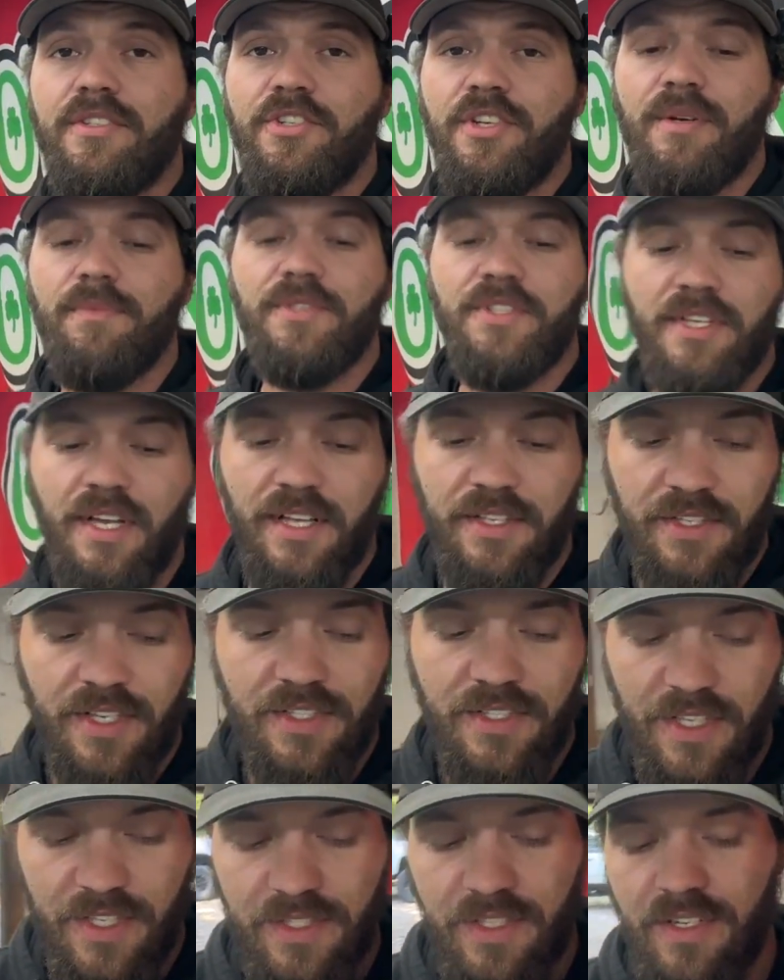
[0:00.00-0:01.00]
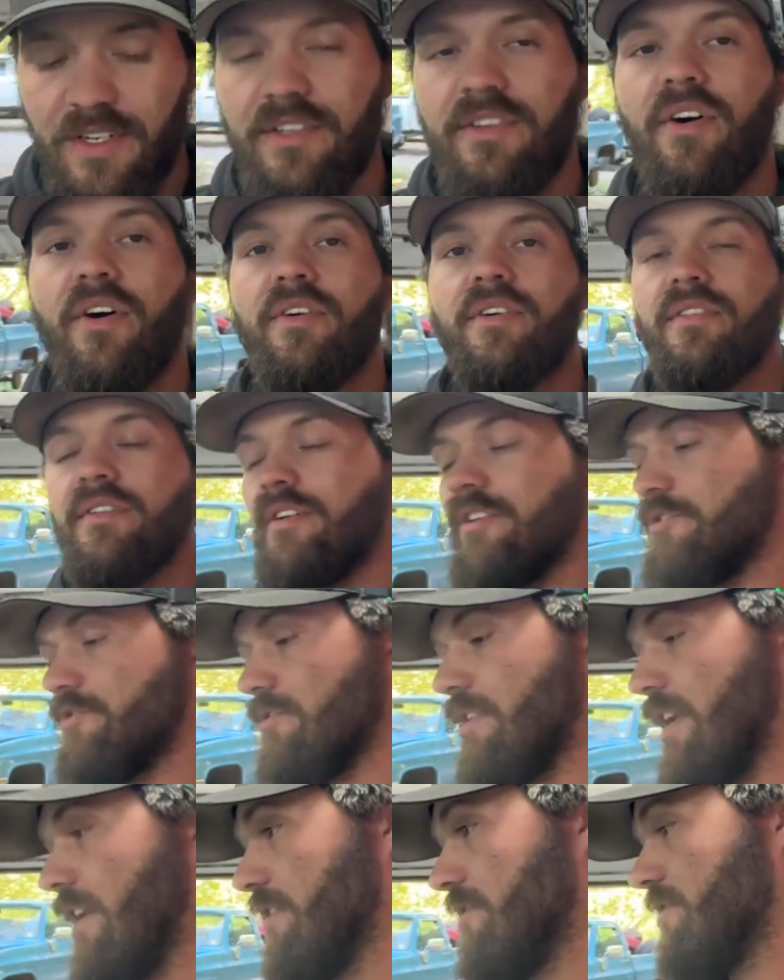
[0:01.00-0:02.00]
Jim says, because he's gonna talk a lot of
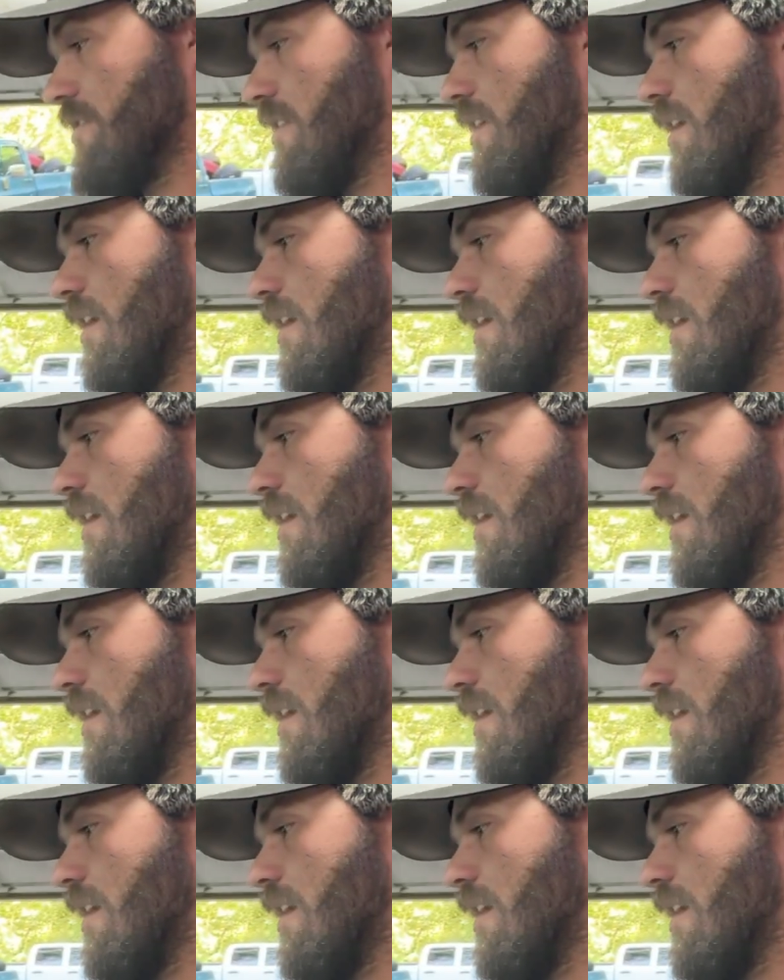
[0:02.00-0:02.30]
trash.